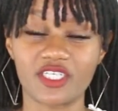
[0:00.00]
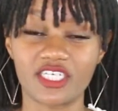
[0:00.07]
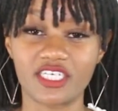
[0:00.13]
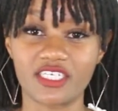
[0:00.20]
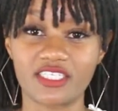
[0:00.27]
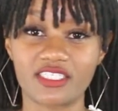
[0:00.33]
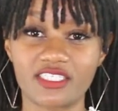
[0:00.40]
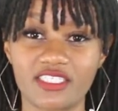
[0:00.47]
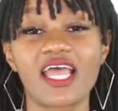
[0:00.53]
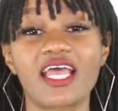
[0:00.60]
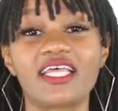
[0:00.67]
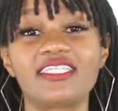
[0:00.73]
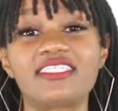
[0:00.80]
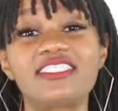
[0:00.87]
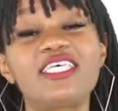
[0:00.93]
does.
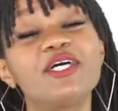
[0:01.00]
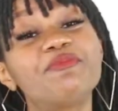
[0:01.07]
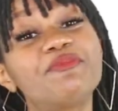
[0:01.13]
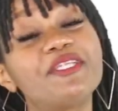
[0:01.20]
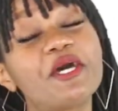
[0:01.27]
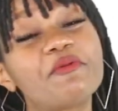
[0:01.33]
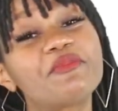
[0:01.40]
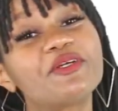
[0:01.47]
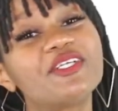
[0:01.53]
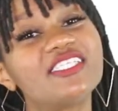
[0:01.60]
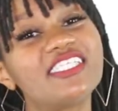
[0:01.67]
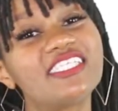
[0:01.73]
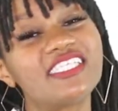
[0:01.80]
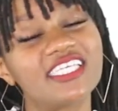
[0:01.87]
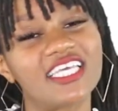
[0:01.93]
Tip number
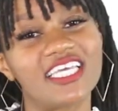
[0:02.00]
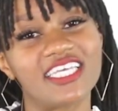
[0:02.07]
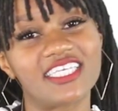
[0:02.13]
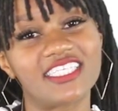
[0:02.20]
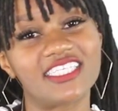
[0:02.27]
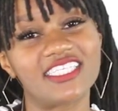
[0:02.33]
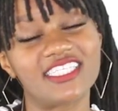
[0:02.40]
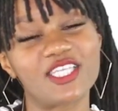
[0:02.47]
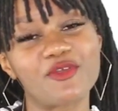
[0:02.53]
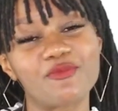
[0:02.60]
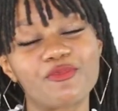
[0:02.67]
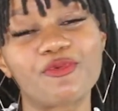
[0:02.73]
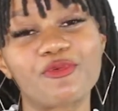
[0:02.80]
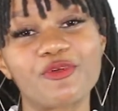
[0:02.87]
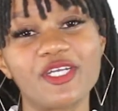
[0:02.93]
six,
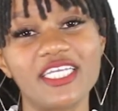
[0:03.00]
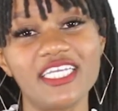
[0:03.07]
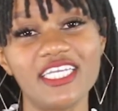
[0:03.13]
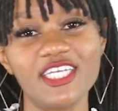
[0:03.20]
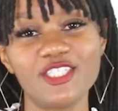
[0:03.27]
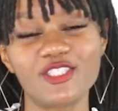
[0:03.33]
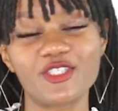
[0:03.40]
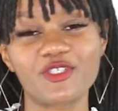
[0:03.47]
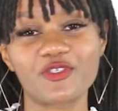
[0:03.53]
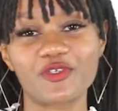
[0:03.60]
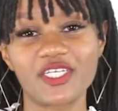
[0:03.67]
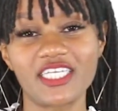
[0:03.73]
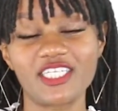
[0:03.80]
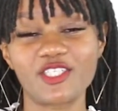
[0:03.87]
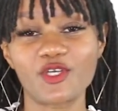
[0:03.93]

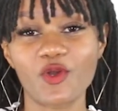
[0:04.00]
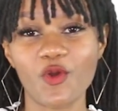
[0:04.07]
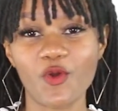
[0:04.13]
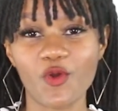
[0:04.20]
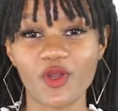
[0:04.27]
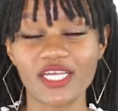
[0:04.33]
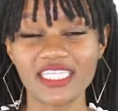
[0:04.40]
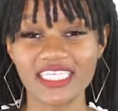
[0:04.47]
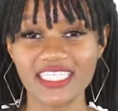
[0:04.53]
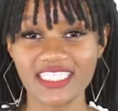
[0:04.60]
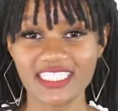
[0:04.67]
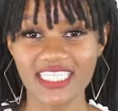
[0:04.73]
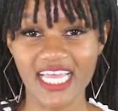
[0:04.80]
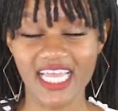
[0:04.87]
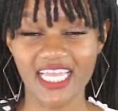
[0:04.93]
Pre-treat oily
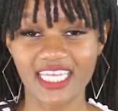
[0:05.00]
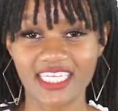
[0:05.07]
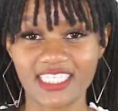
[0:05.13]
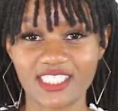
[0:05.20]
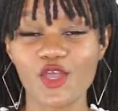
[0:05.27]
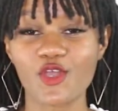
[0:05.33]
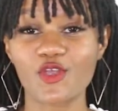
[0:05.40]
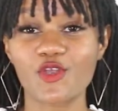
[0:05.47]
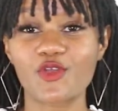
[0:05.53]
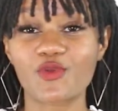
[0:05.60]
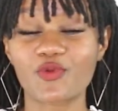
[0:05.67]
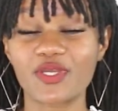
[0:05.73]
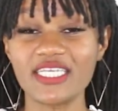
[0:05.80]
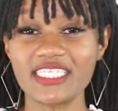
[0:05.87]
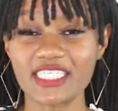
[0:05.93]
stains,
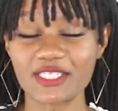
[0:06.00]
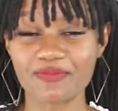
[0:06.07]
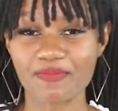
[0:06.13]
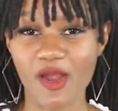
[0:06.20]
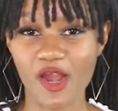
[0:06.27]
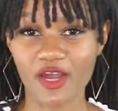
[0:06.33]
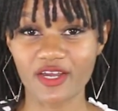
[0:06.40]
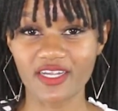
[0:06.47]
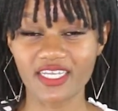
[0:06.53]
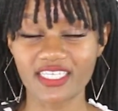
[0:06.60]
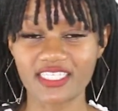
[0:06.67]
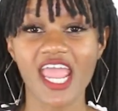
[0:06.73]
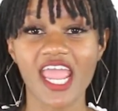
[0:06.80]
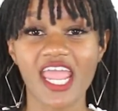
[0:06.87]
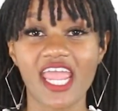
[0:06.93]
grease
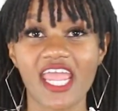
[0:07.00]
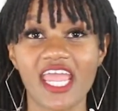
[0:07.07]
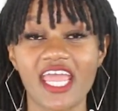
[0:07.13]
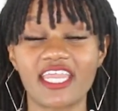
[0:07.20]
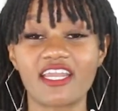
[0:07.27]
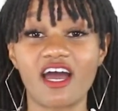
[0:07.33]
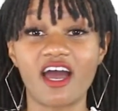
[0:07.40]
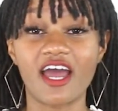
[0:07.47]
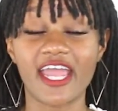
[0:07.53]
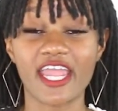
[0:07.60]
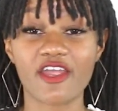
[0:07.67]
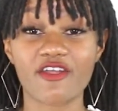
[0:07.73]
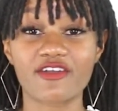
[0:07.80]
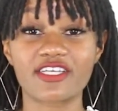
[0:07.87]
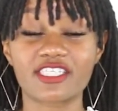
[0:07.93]
marks, and
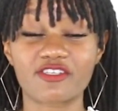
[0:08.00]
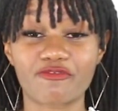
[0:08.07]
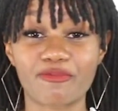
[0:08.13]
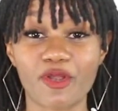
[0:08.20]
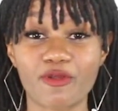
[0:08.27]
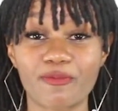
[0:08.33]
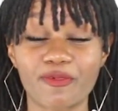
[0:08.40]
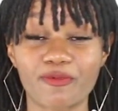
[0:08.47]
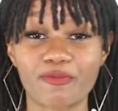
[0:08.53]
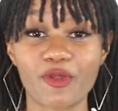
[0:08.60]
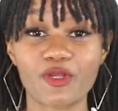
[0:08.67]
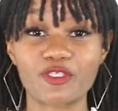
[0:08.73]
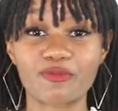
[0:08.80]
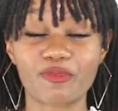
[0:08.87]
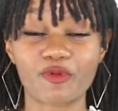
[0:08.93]
areas of
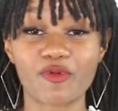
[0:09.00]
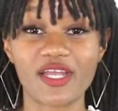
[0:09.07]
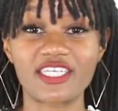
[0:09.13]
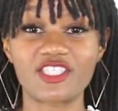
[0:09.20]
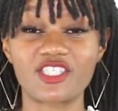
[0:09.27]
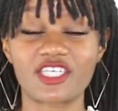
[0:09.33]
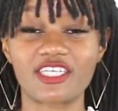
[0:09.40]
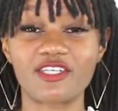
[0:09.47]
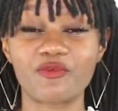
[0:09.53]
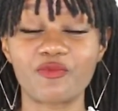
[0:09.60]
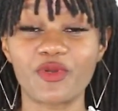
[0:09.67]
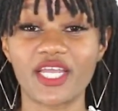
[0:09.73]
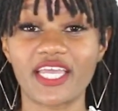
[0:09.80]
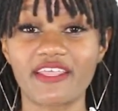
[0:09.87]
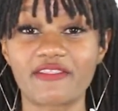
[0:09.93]
perspiration
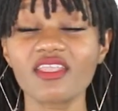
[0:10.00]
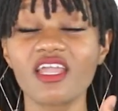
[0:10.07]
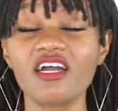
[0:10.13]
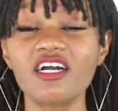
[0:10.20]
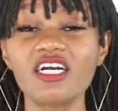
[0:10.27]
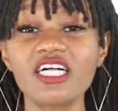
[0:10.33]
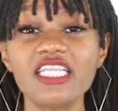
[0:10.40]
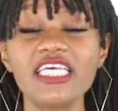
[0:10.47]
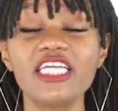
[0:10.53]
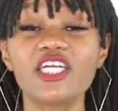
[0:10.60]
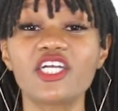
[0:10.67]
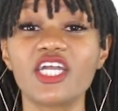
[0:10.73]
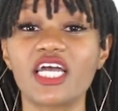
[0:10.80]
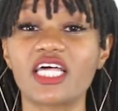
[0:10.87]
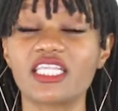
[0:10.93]
with a
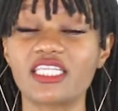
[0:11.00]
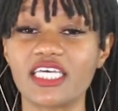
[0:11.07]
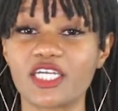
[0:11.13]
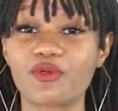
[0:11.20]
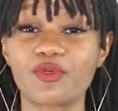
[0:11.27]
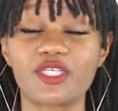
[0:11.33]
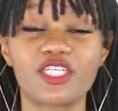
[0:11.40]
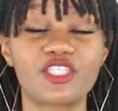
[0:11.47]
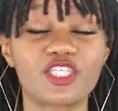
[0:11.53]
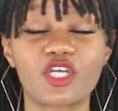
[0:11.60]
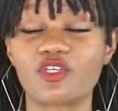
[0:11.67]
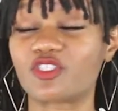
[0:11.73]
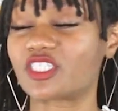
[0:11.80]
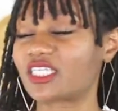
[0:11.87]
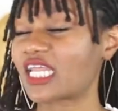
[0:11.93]
clear liquid
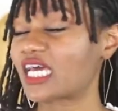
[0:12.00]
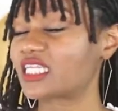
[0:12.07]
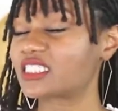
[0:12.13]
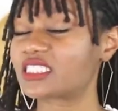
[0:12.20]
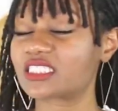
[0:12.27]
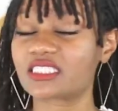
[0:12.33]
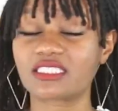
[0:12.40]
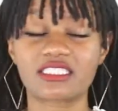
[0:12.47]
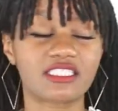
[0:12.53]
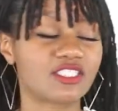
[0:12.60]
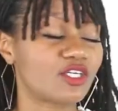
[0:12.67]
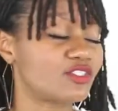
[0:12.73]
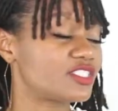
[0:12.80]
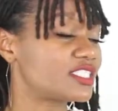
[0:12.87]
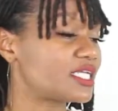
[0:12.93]
detergent. Now, the
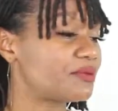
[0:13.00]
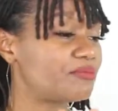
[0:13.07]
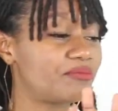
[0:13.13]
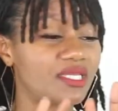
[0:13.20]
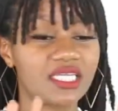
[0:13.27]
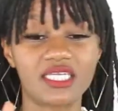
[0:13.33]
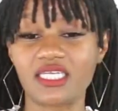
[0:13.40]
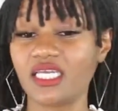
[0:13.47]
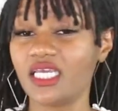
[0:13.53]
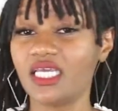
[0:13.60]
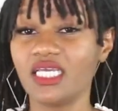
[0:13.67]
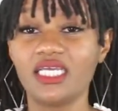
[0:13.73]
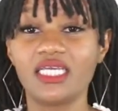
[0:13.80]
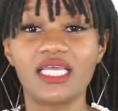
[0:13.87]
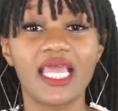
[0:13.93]
detergent can be
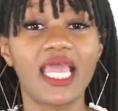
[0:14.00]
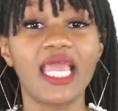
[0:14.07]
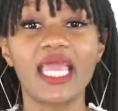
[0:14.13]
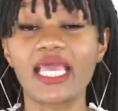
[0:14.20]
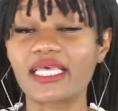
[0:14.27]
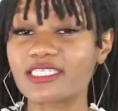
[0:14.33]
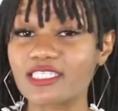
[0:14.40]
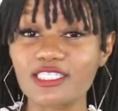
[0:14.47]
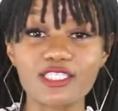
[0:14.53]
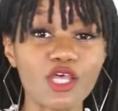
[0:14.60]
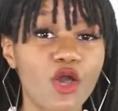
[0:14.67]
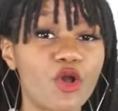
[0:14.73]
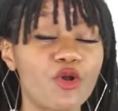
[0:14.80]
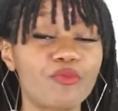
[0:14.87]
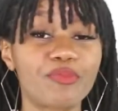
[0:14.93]
hand
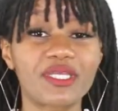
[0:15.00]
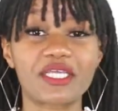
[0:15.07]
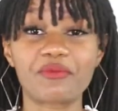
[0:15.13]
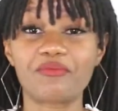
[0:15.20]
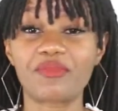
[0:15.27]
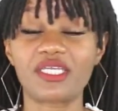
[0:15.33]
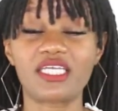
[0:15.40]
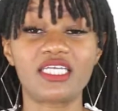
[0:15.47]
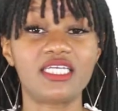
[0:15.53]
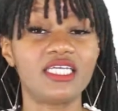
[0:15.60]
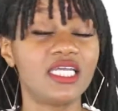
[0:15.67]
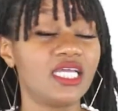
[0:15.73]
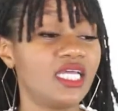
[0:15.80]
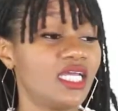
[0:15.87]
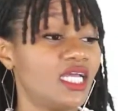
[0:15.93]
soap, it can be
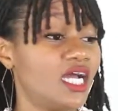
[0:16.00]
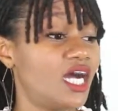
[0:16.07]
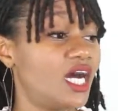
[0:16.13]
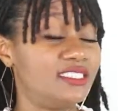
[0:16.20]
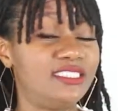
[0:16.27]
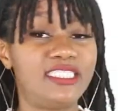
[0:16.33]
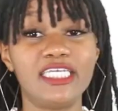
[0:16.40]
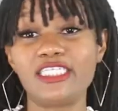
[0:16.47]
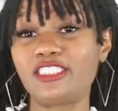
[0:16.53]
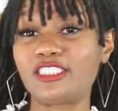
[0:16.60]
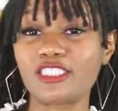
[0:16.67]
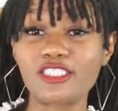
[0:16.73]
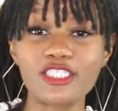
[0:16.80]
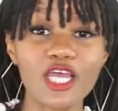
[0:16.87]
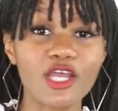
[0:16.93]
dish
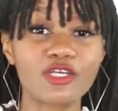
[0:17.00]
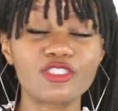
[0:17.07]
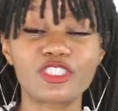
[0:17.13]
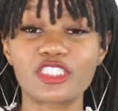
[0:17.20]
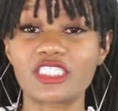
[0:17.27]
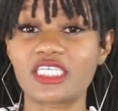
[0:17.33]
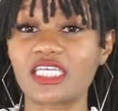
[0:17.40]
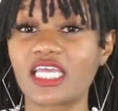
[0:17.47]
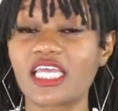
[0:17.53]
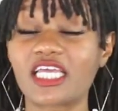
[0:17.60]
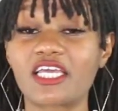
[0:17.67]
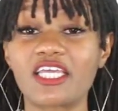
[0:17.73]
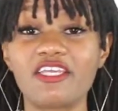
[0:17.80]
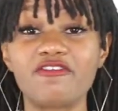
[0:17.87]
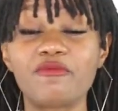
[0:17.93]
detergent, it
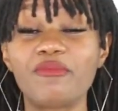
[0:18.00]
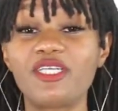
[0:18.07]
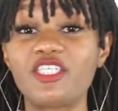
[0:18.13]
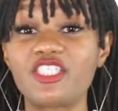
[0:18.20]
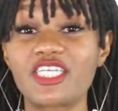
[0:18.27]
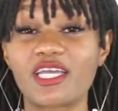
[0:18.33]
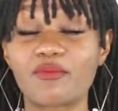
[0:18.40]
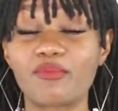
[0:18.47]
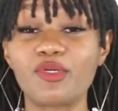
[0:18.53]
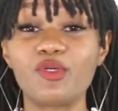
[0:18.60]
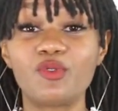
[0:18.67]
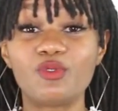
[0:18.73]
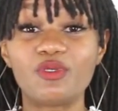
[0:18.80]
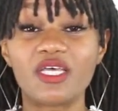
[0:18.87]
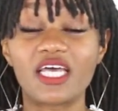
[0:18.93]
can even be
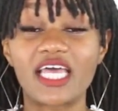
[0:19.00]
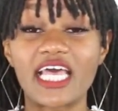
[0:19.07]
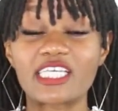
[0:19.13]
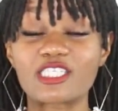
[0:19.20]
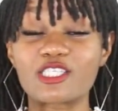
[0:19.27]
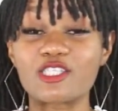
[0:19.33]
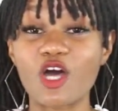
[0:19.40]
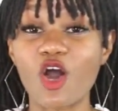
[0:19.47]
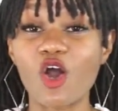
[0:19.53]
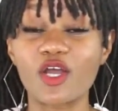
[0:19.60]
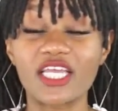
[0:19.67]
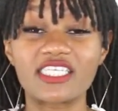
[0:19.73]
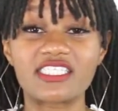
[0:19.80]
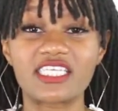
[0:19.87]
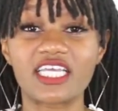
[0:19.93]
shampoo. As
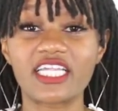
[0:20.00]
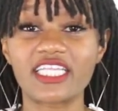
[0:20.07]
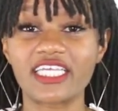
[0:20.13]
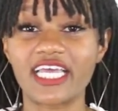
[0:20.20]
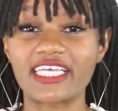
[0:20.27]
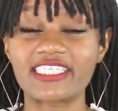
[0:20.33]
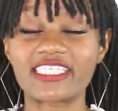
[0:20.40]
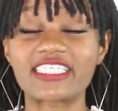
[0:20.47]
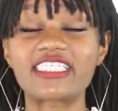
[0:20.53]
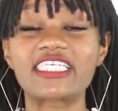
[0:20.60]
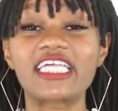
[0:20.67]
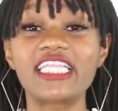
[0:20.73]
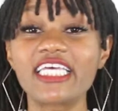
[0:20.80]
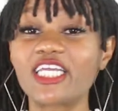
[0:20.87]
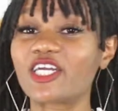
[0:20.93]
long as it's
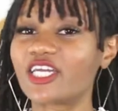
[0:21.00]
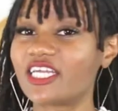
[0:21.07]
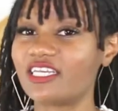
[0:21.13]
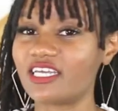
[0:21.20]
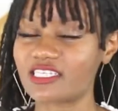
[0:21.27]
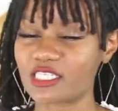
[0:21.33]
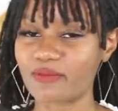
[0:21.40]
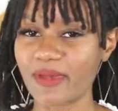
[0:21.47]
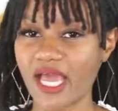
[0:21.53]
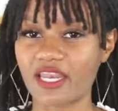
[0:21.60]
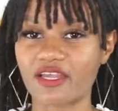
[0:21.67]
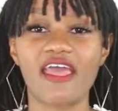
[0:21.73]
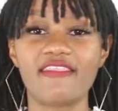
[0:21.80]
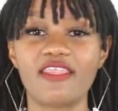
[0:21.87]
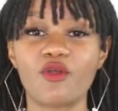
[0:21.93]
clear, it doesn't
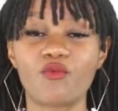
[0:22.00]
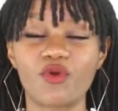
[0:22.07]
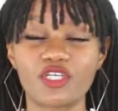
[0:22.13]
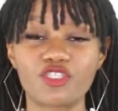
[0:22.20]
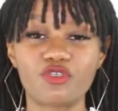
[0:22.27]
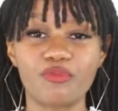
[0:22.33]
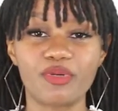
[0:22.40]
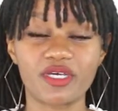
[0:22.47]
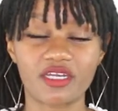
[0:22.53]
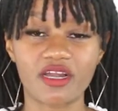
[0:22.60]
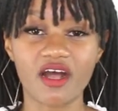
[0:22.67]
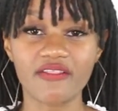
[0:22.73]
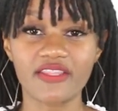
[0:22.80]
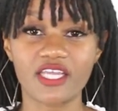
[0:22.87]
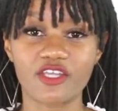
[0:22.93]
matter. And then once you put it
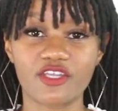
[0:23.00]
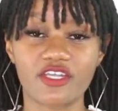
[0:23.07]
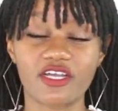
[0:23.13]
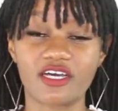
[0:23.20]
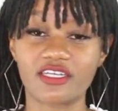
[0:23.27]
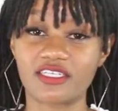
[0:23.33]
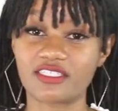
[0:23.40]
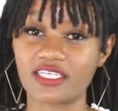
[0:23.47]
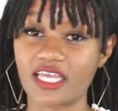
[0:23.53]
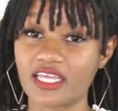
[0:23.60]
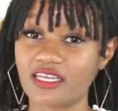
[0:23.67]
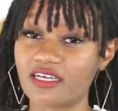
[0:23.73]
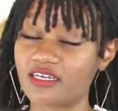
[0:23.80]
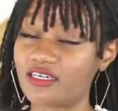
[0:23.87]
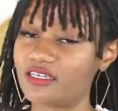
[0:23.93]
on there, you're gonna
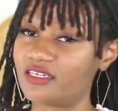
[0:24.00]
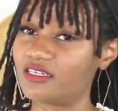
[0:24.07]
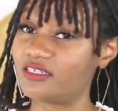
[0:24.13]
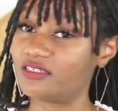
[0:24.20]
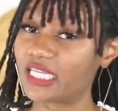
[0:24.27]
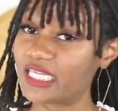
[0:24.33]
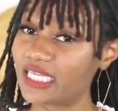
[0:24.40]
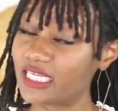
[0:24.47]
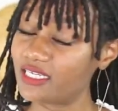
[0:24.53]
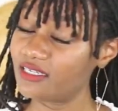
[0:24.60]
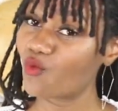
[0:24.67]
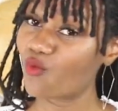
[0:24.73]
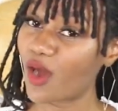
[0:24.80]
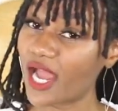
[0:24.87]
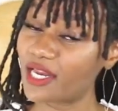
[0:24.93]
take a clean
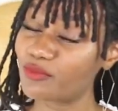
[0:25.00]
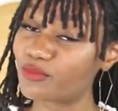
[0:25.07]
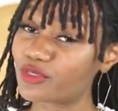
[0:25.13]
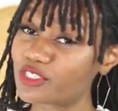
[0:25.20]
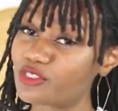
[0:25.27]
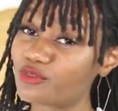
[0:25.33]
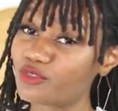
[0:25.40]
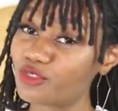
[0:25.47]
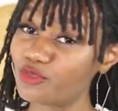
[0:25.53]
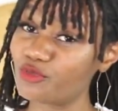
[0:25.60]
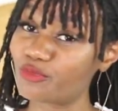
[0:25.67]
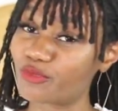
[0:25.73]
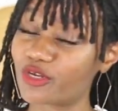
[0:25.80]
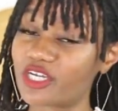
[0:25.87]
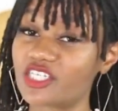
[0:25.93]
white bristle
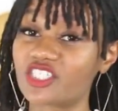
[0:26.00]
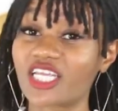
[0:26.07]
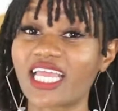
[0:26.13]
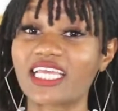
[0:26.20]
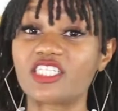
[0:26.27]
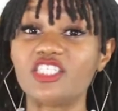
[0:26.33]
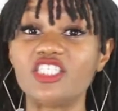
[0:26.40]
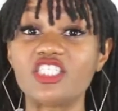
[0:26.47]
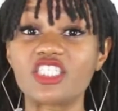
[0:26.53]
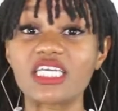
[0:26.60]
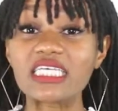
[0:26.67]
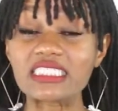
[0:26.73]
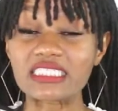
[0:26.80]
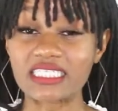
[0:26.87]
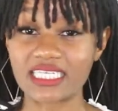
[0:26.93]
toothbrush and
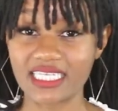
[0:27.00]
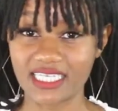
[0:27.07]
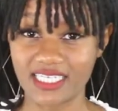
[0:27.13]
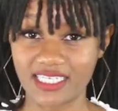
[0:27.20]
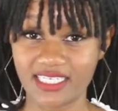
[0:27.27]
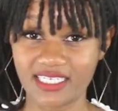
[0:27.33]
gently